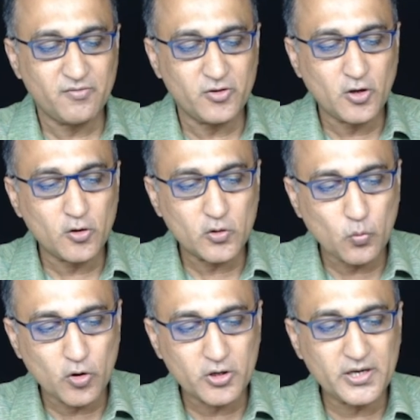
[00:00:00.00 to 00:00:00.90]
without
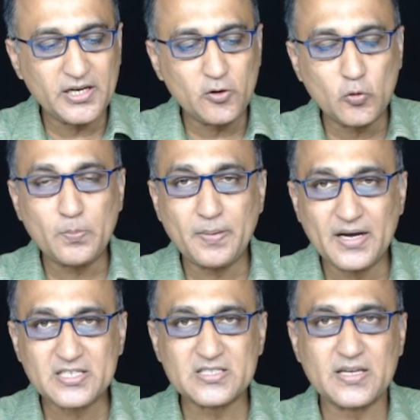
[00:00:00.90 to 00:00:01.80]
wanting to
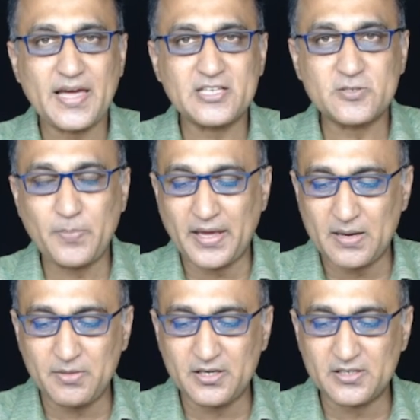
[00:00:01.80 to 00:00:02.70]
pass as
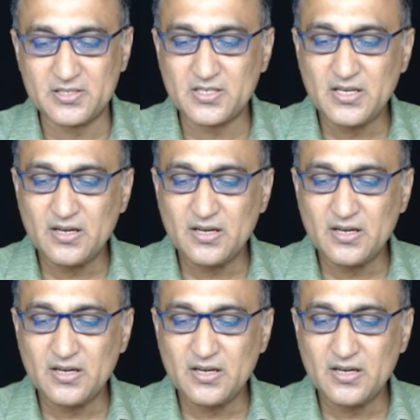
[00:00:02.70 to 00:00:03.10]
parameters,